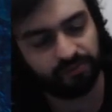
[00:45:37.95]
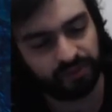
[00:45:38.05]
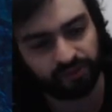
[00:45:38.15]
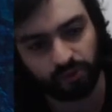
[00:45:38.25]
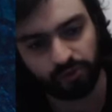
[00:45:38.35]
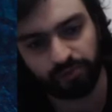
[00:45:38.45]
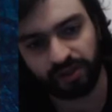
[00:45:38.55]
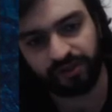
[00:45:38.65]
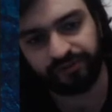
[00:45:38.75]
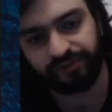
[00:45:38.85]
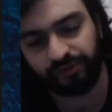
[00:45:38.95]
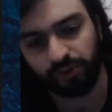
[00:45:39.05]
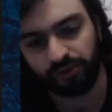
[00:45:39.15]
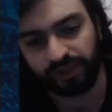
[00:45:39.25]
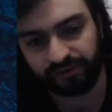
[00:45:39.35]
but it won't be enough if you
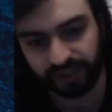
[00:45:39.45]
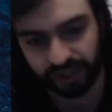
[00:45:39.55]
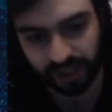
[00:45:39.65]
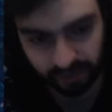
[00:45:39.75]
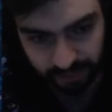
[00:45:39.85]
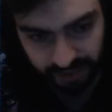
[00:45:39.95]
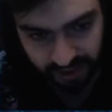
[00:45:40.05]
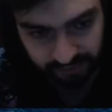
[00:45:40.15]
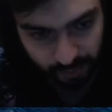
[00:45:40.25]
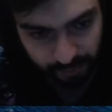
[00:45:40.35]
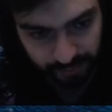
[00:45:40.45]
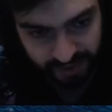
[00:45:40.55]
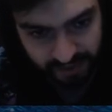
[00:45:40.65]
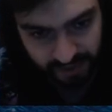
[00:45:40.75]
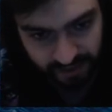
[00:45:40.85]
don't have any counterplay and if your
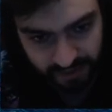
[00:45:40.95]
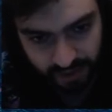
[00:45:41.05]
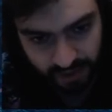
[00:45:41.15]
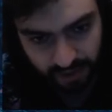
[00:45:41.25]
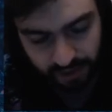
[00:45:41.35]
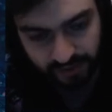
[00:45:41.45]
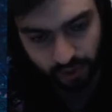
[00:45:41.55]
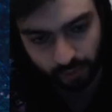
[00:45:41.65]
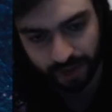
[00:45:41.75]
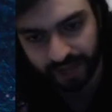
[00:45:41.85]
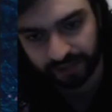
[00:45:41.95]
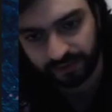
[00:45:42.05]
pieces are so bad.